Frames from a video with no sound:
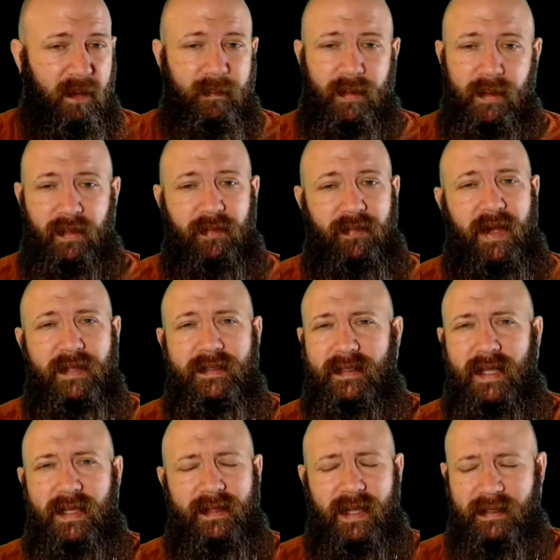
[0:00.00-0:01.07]
But
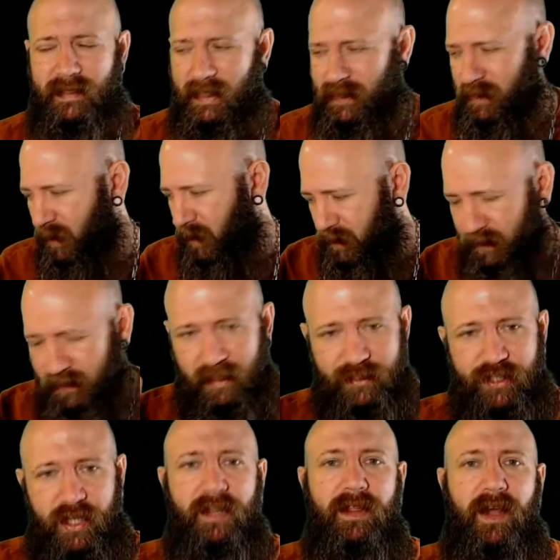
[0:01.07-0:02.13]
that's
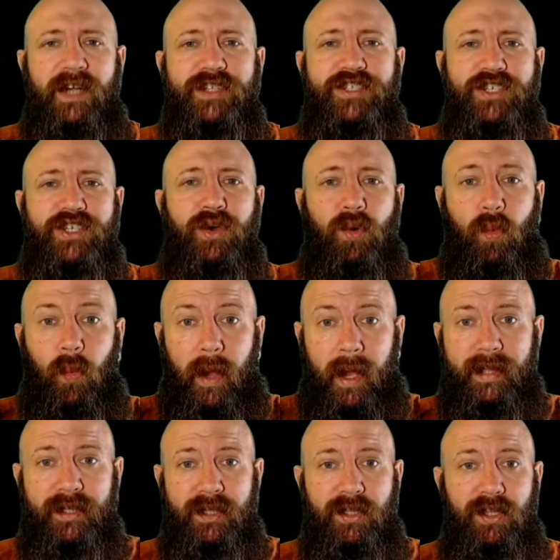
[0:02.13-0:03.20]
such a logical
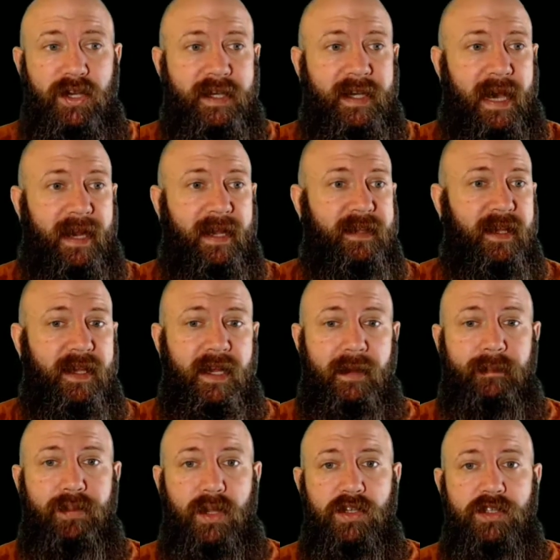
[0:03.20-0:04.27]
way to look at it that
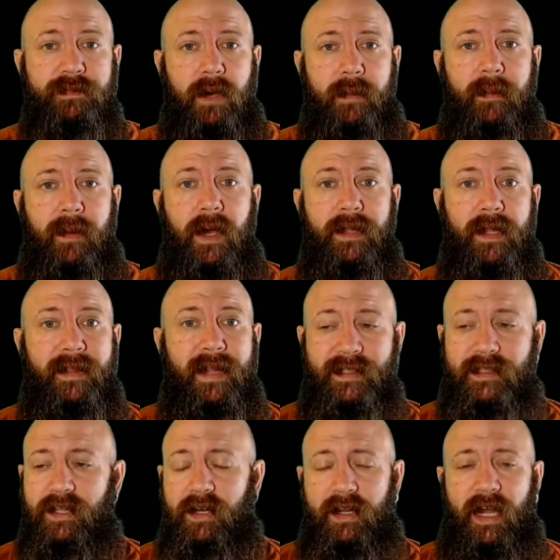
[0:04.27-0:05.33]
it blows my mind that
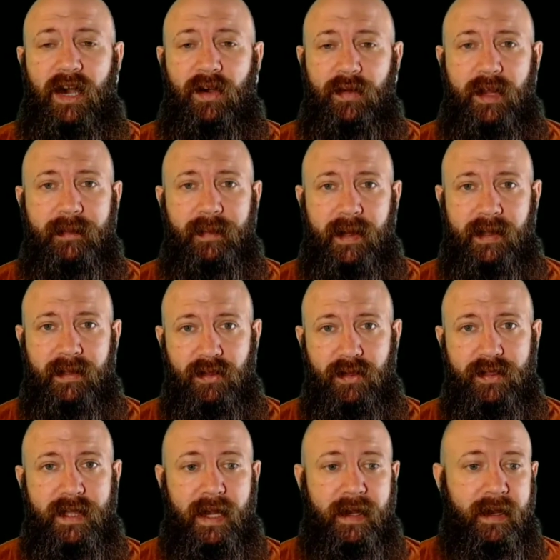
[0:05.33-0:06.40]
that's not how anybody
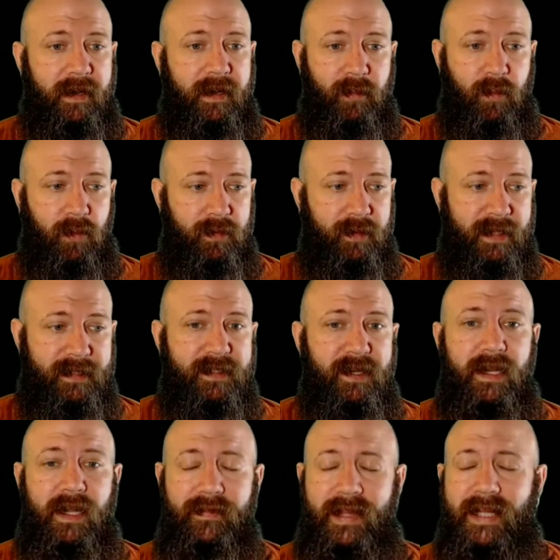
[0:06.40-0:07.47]
looks at it anymore. That's
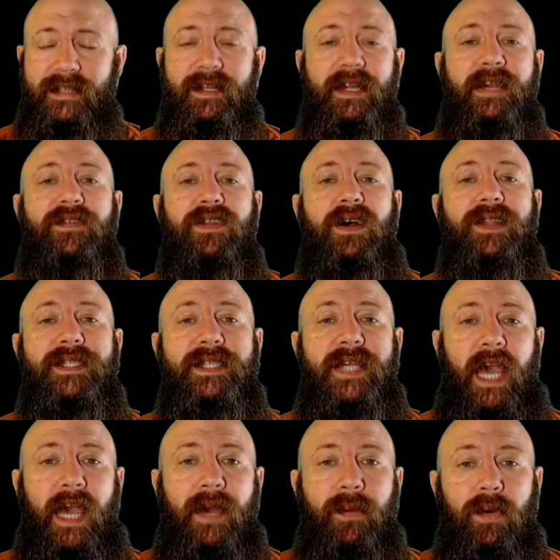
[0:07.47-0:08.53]
not even on the
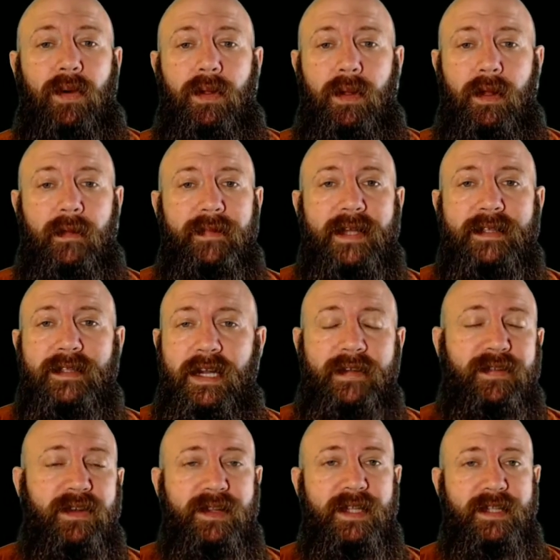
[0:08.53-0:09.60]
table. That's not
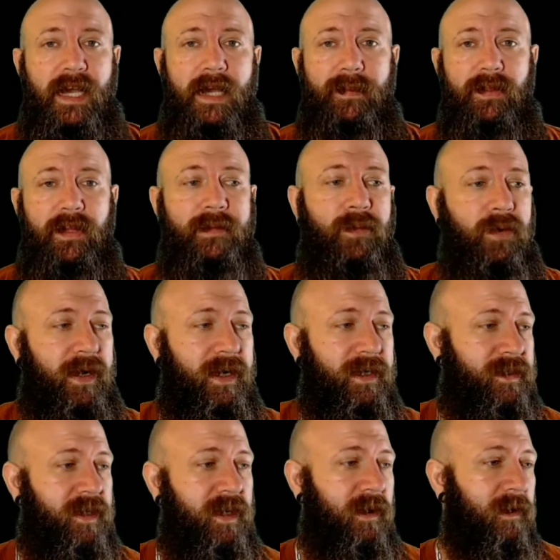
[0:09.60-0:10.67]
even on the table anymore.
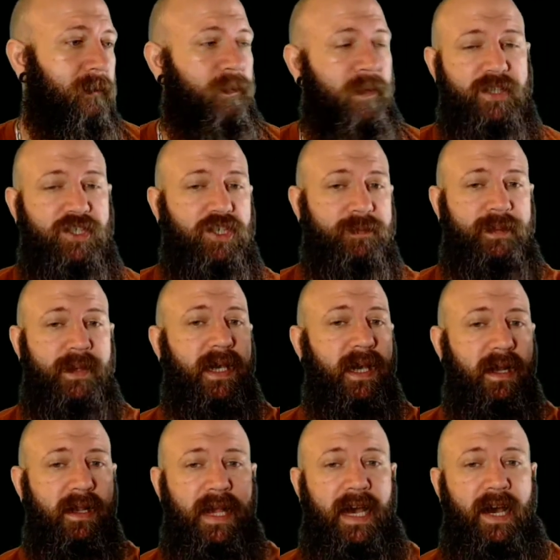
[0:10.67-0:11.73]
It should be
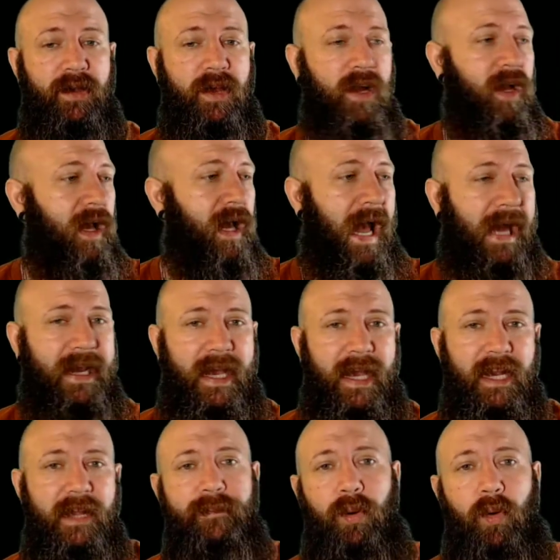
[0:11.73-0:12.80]
allowed at
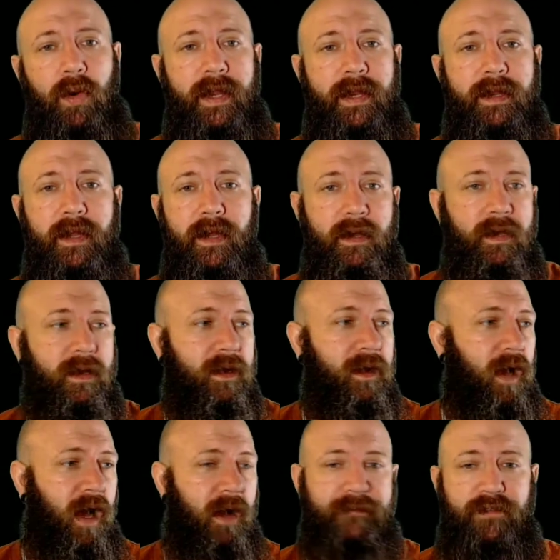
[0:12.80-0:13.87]
any point,
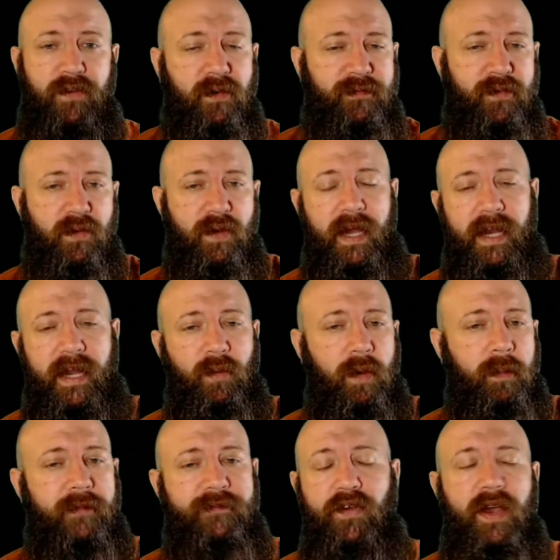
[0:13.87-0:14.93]
for any
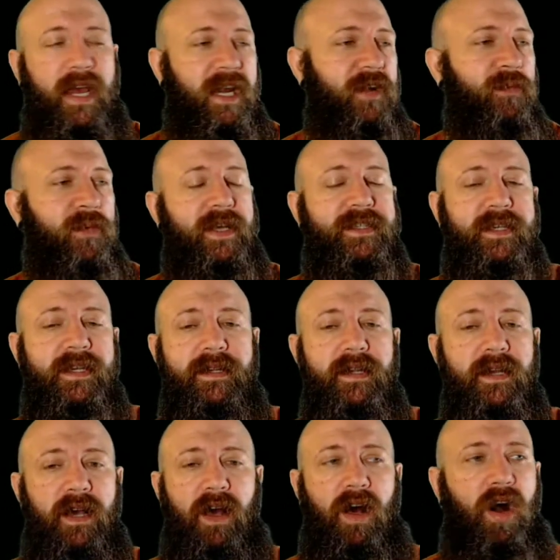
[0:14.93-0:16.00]
woman, for any reason,
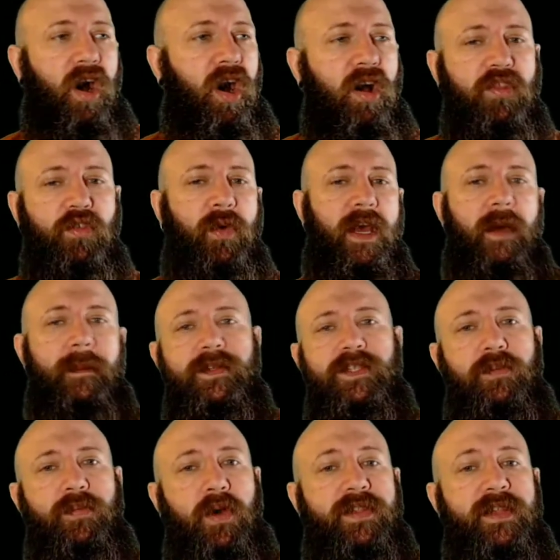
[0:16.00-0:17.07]
all the way up
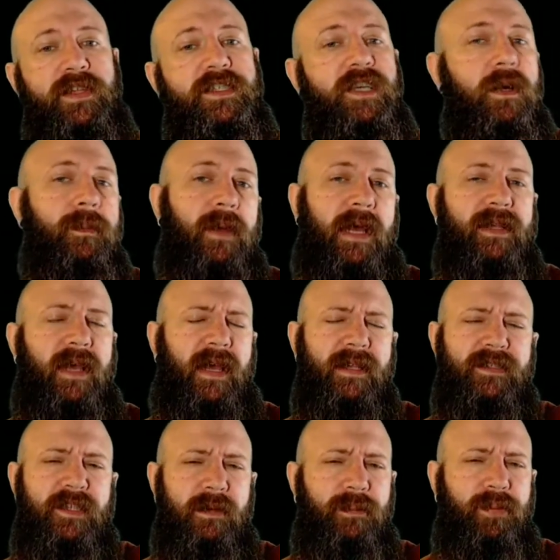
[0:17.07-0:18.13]
until birth.
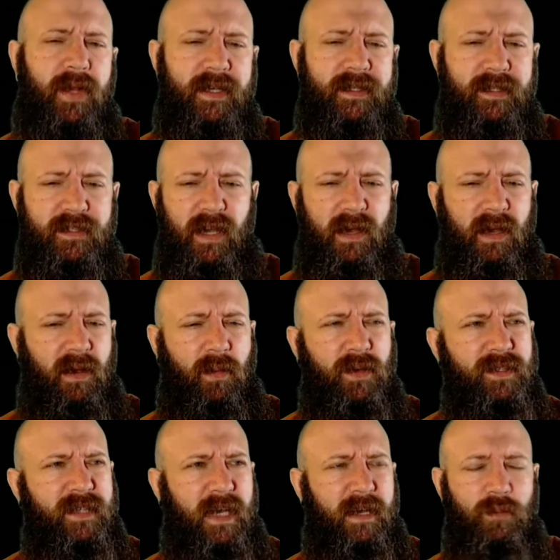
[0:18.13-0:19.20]
In some places, I
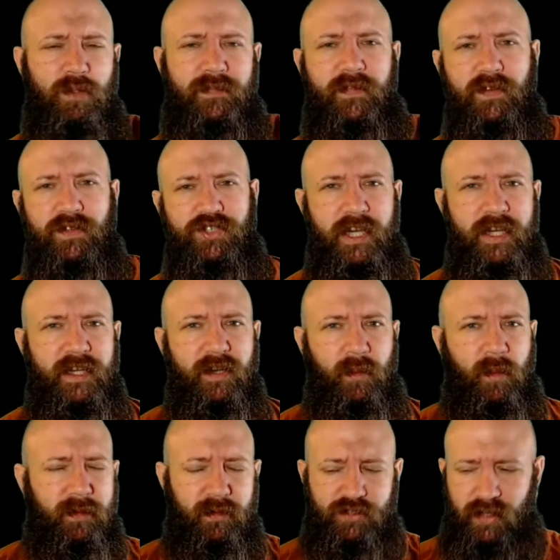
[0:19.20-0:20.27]
want to say it was Virginia,
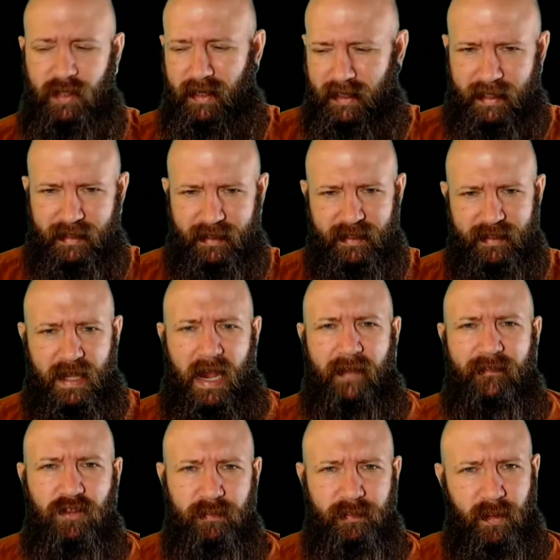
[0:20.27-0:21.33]
where they're trying to get this
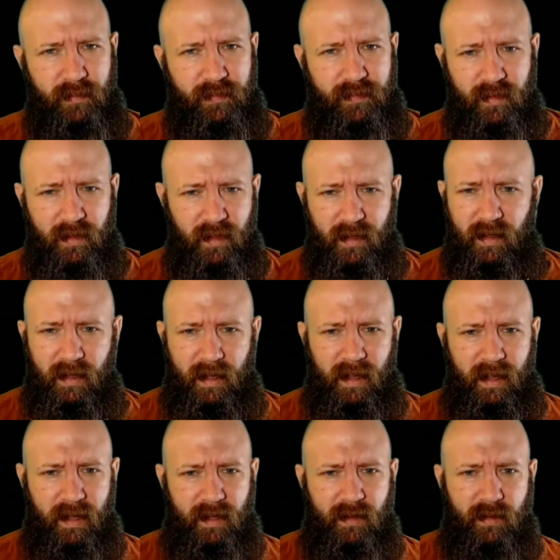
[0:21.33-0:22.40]
after birth
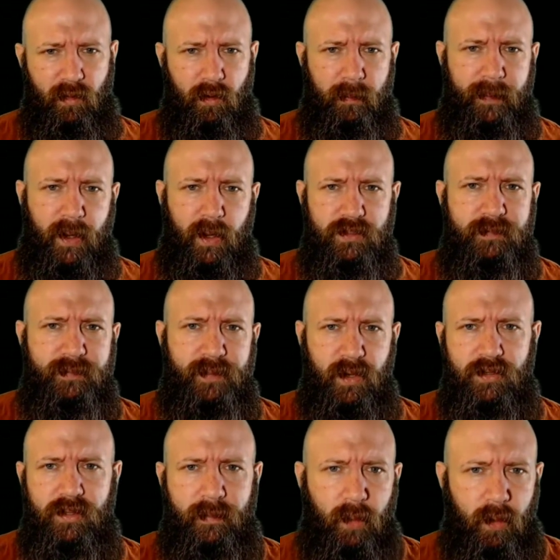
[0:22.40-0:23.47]
or post
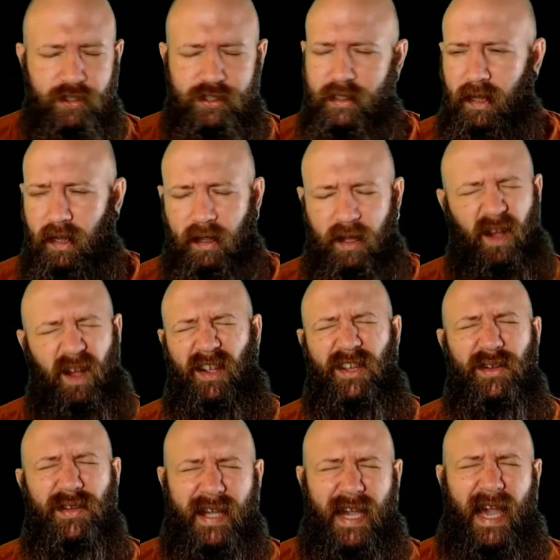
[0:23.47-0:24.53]
birth abortion. Are
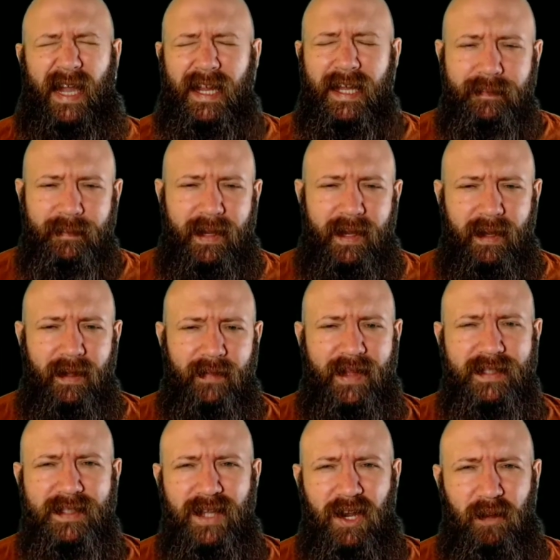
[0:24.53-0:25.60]
you kidding me?
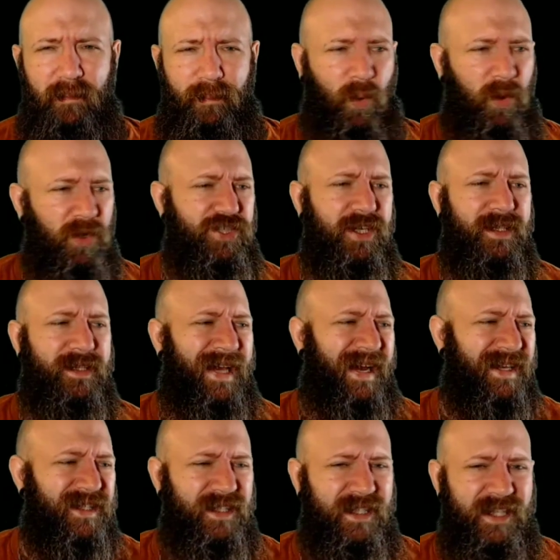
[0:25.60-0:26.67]
That's not abortion.
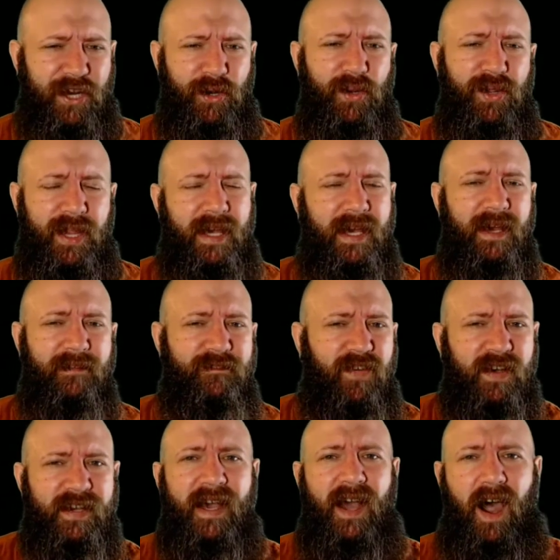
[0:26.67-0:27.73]
That is literally
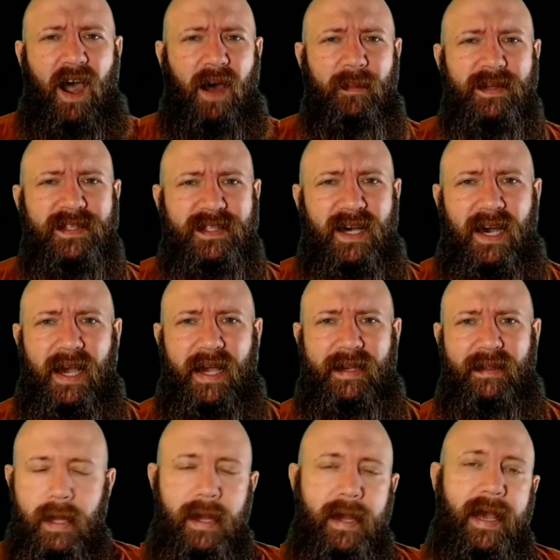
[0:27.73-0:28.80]

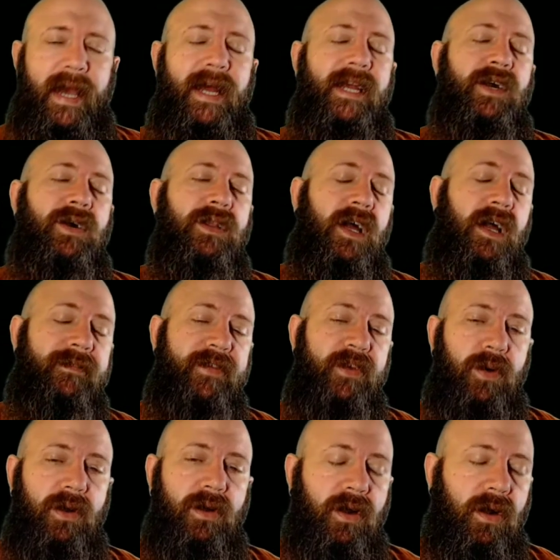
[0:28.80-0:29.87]
homicide. And I know a lot of
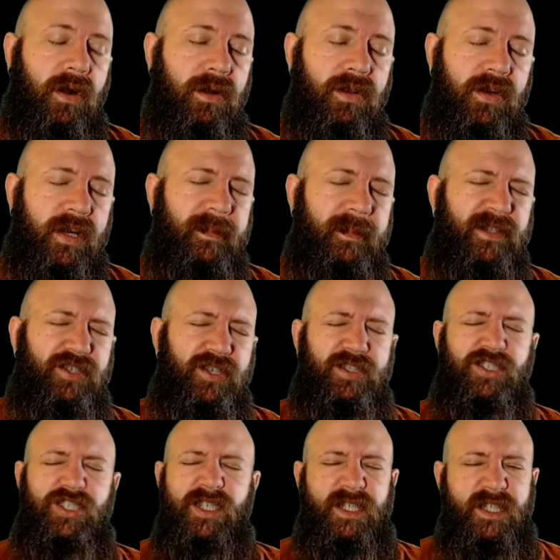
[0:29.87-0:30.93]
you are looking at me
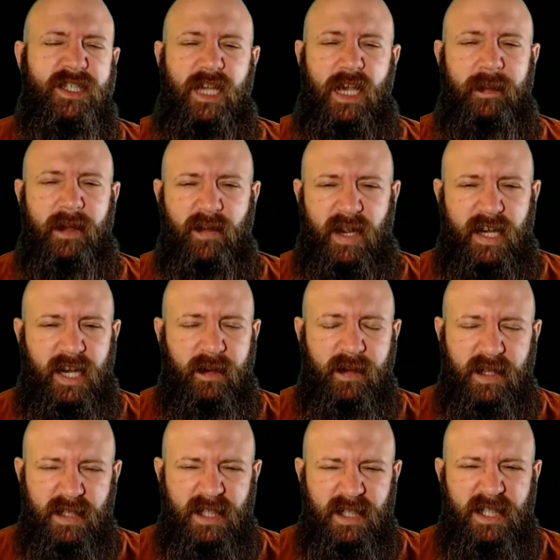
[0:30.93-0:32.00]
just steamy right now
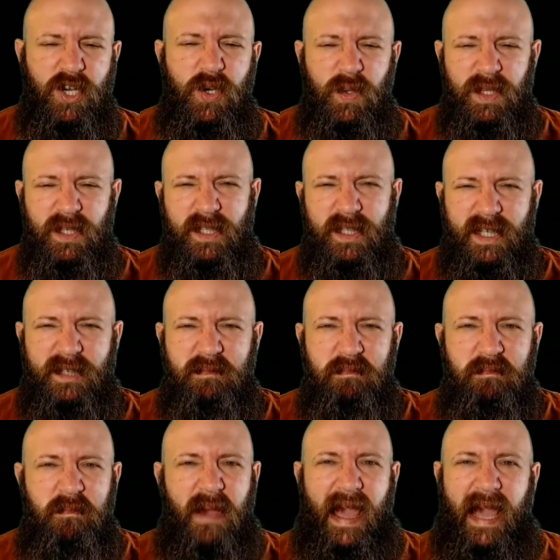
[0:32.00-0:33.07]
because who is this
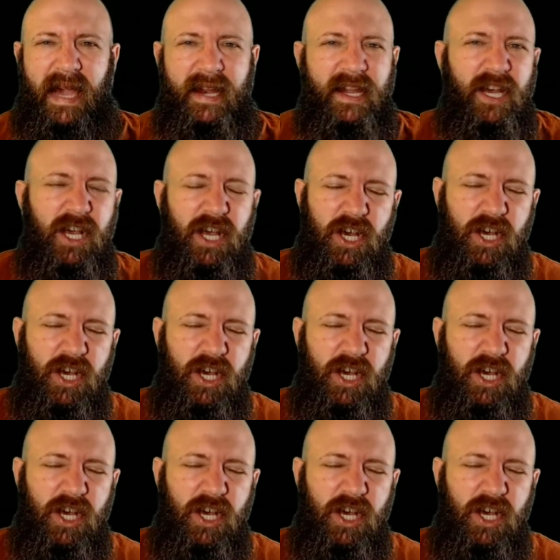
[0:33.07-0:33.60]
man?